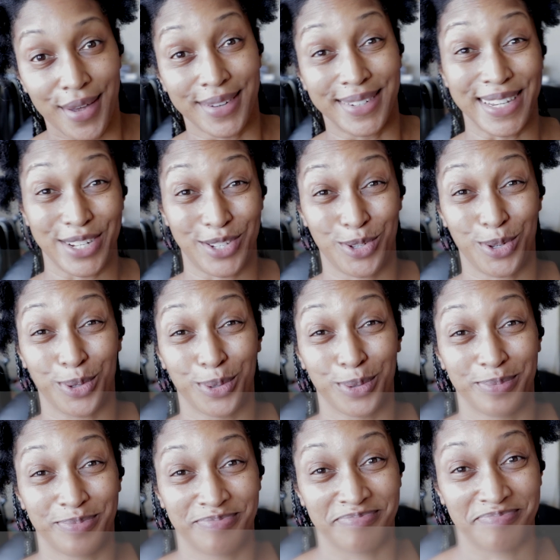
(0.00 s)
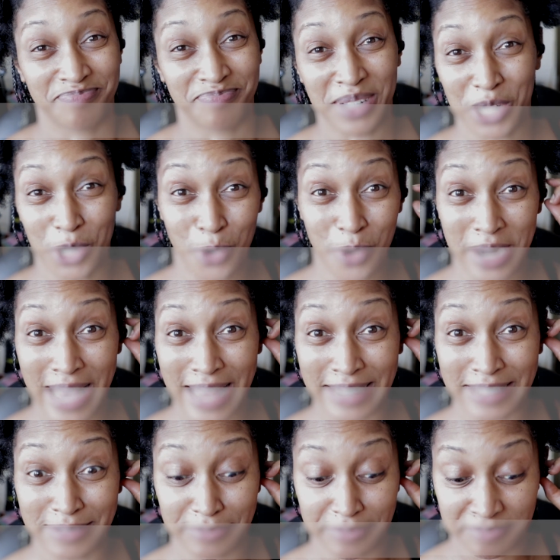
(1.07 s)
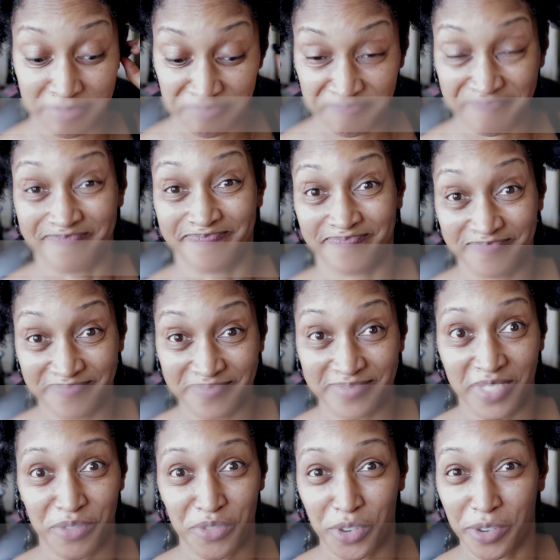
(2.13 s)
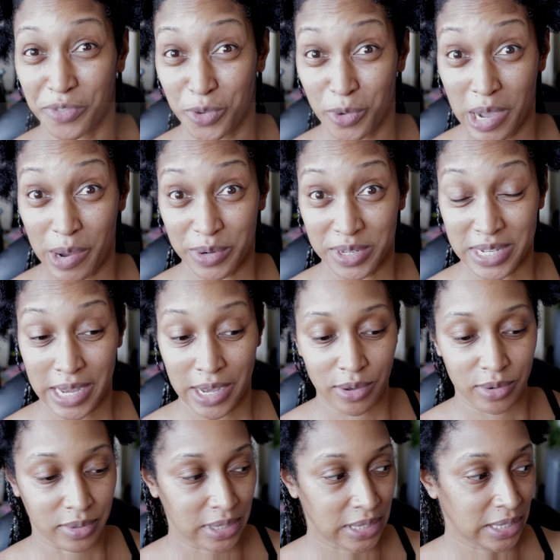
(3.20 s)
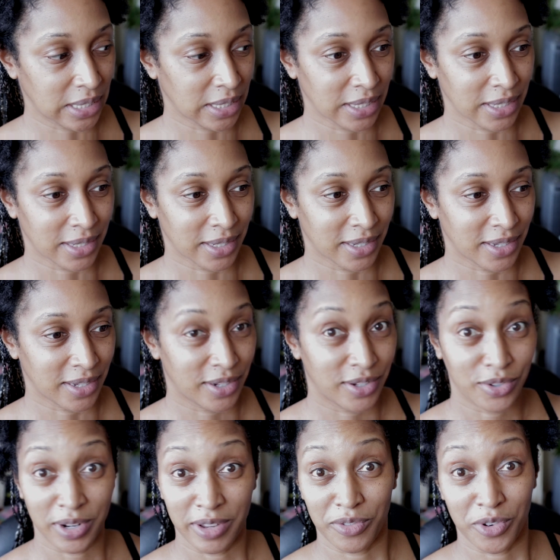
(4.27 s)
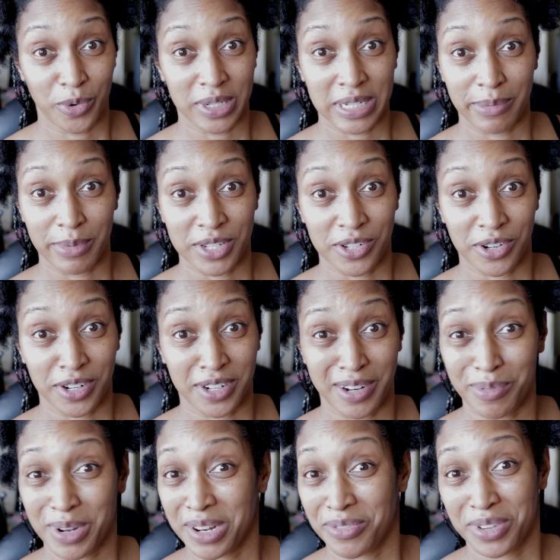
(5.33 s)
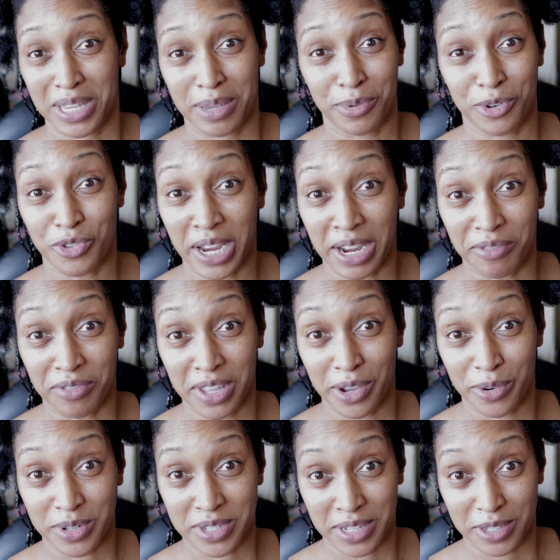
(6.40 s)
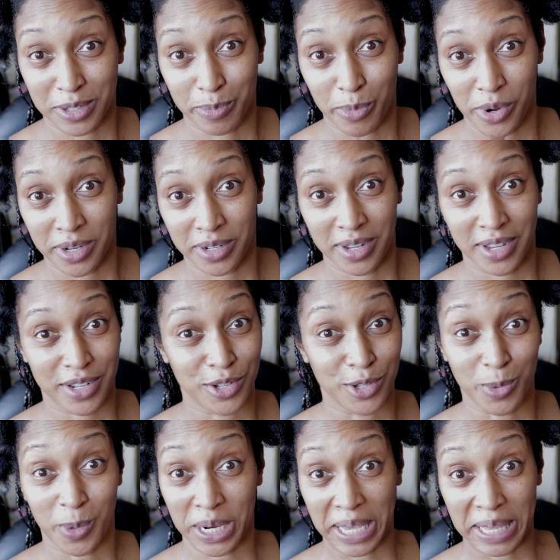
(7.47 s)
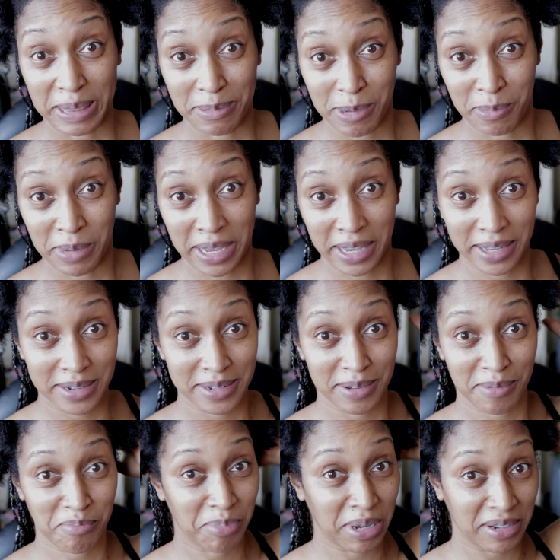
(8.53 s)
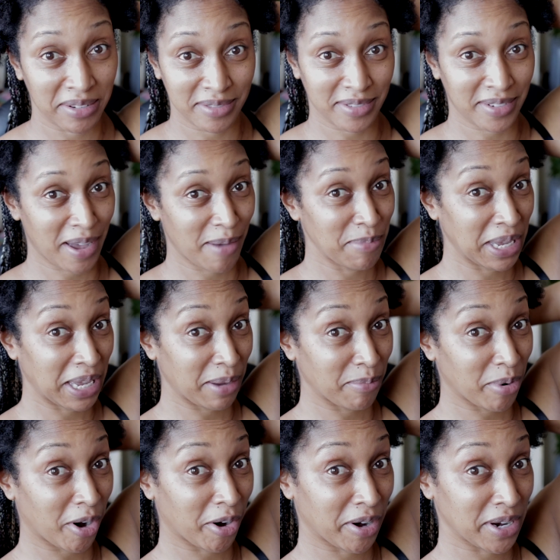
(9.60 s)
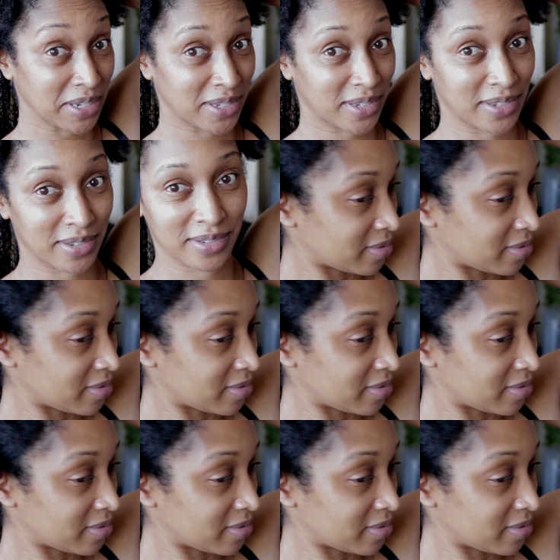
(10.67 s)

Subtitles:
Day 2. Been going at it for a few hours now. Don't even know what time I started. I'm not even keeping track of the hours at this point. I just want to get them in my head, but I'm making progress.